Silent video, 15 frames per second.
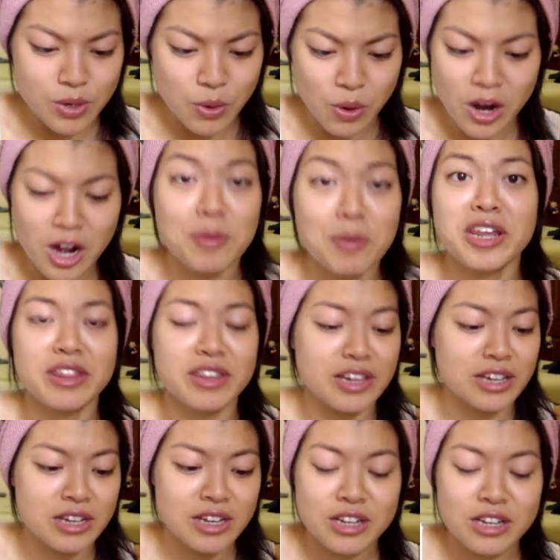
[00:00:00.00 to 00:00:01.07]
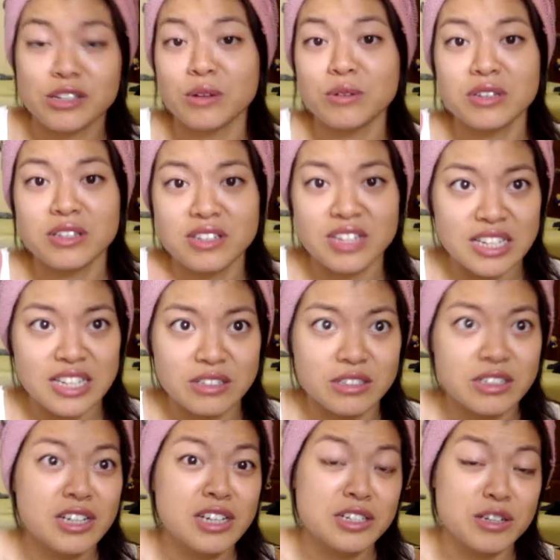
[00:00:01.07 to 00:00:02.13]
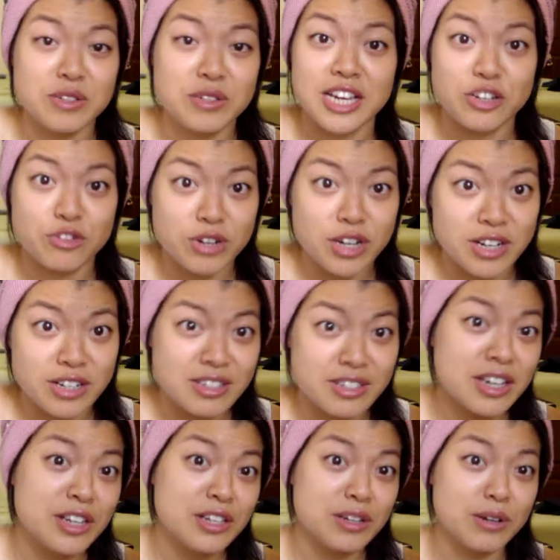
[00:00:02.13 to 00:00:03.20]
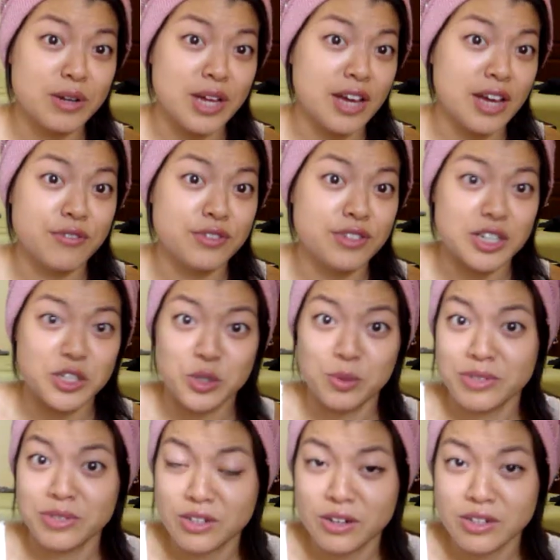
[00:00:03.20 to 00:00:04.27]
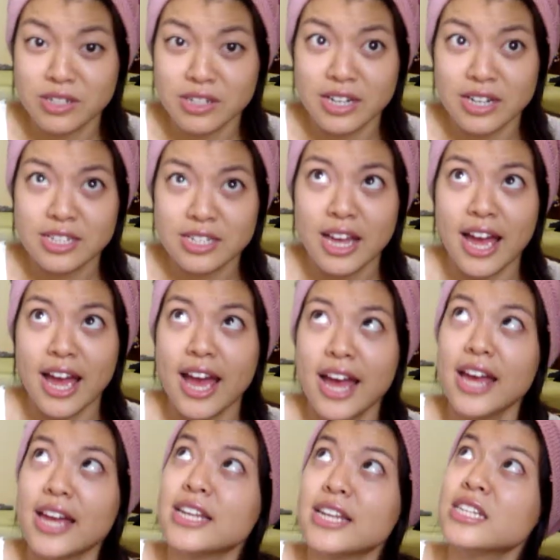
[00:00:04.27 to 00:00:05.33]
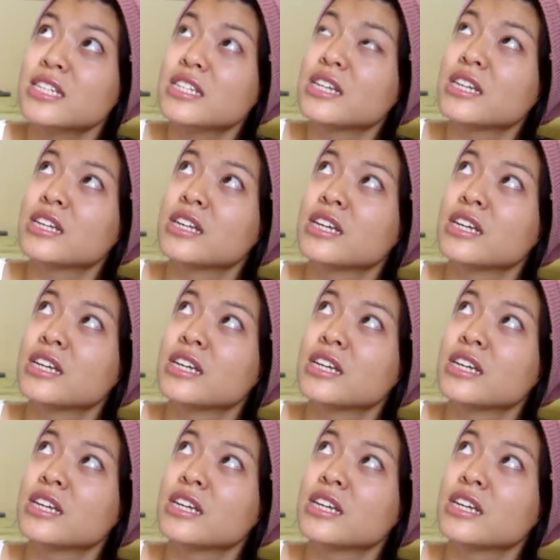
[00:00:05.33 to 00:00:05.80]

or harm anything, don't steal, don't take drugs, don't have sexual misconduct, and